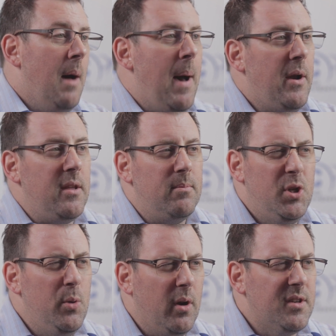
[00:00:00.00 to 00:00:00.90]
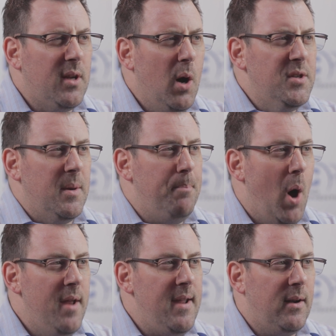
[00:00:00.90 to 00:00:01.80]
about 2 years ago, there's a
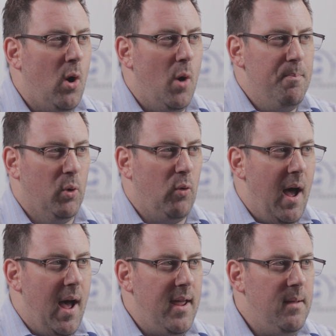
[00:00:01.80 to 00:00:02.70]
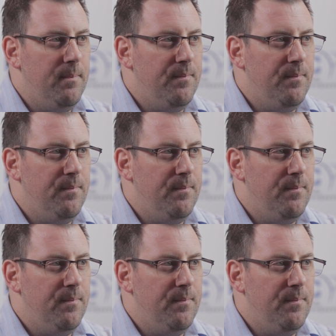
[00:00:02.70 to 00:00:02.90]
botnet called Mirai.